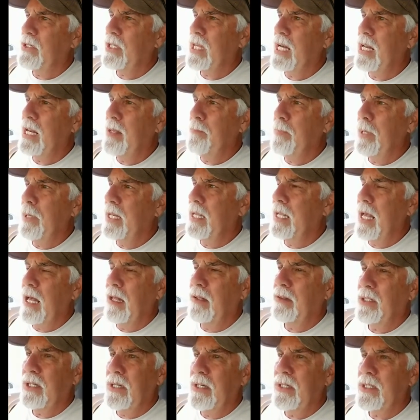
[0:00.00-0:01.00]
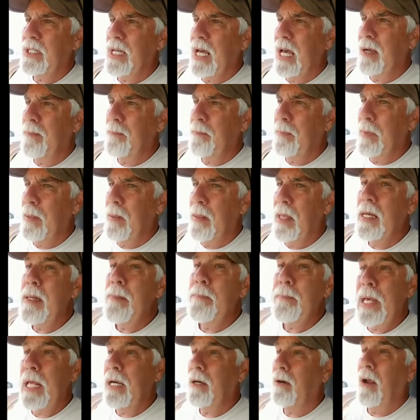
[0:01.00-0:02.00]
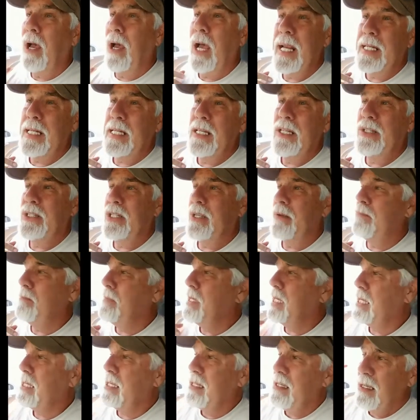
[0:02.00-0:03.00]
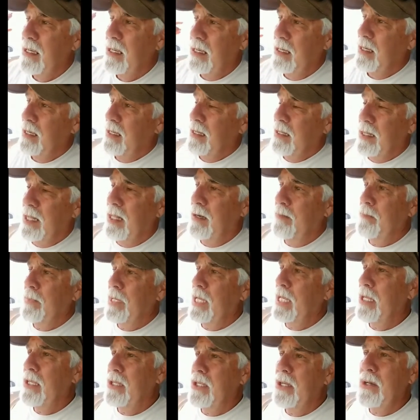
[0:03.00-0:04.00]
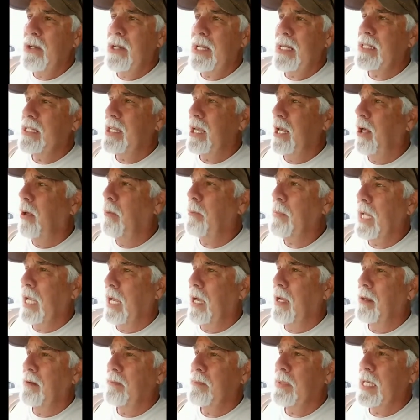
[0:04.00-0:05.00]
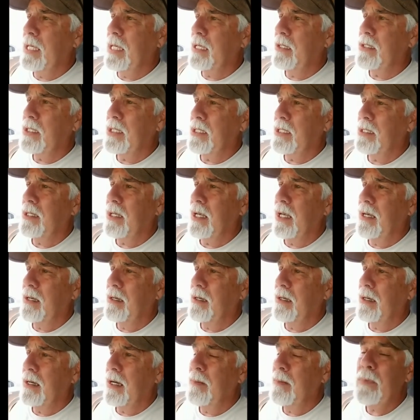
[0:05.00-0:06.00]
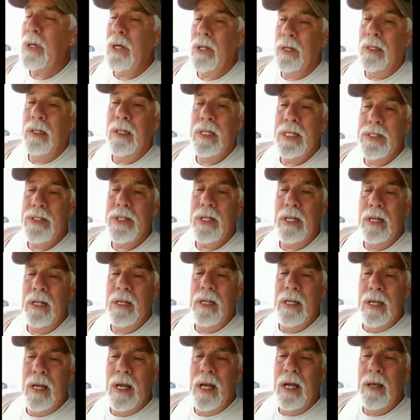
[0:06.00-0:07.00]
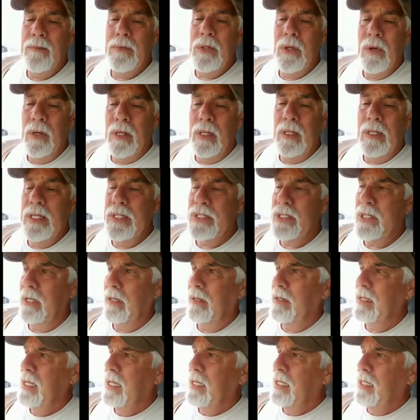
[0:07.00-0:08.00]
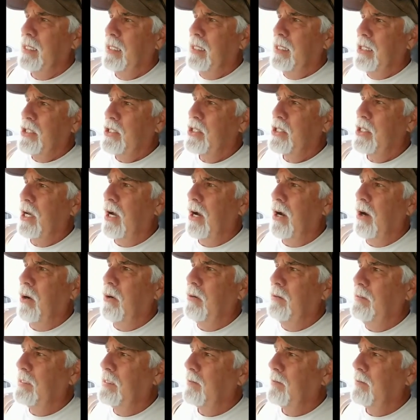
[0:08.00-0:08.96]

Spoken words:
anybody out there that's got any better ideas than me, you can tell me because I'm going to listen. I'm going to listen. So,